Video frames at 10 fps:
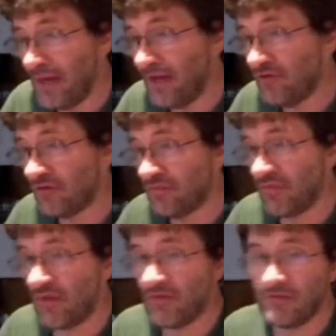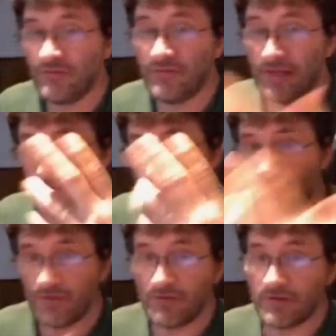pages with other
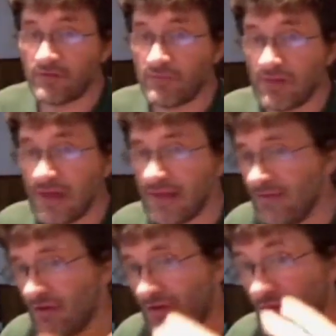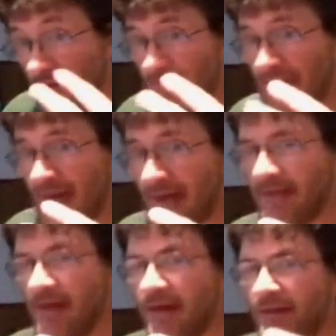videos where they're and just look
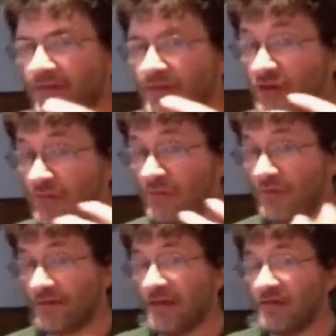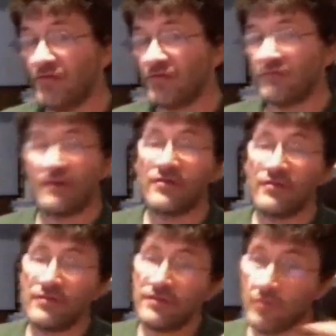at the general sentence
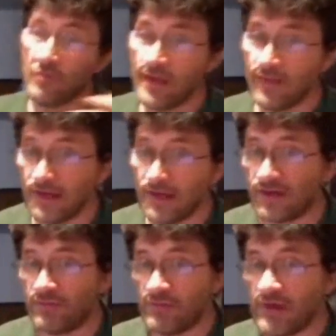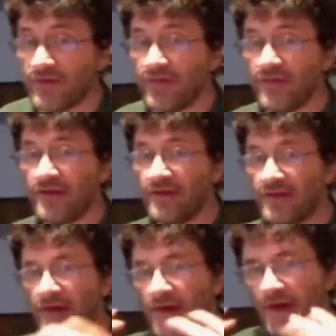structures, the way they express
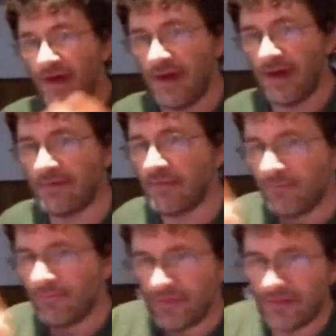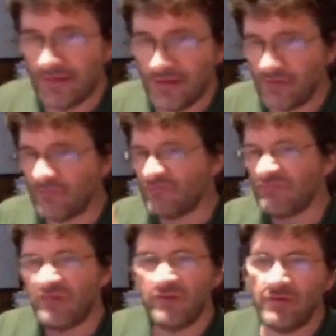things, and
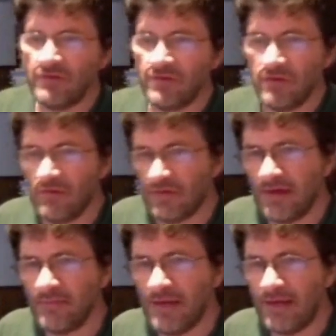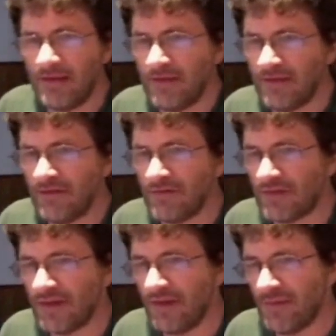you tell me, do you think these are
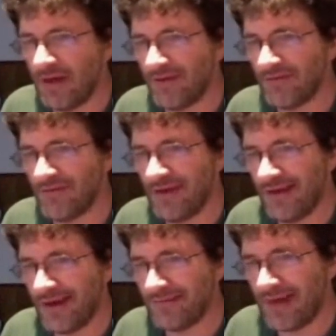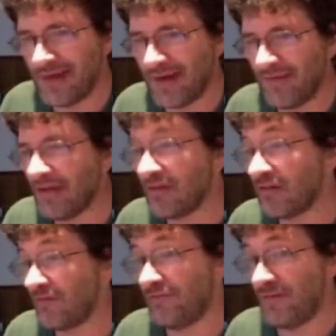the same guys or not? I think
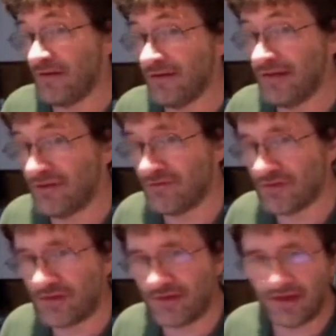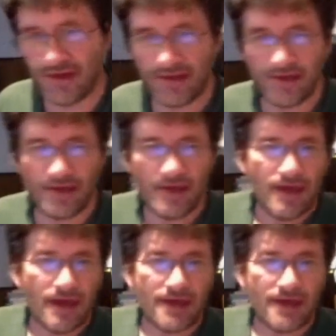it's fairly interesting, and